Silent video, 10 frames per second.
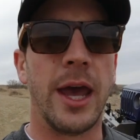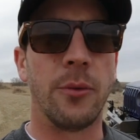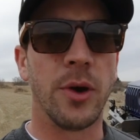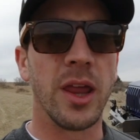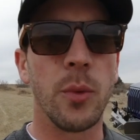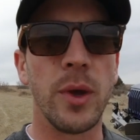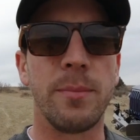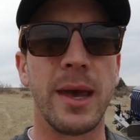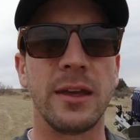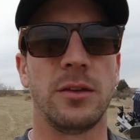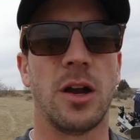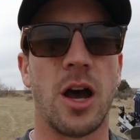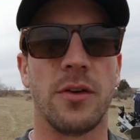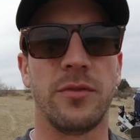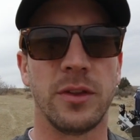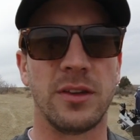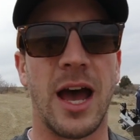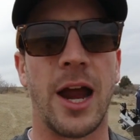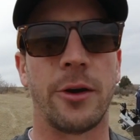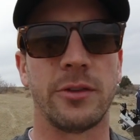And really, we based it off the
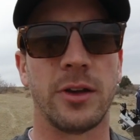tire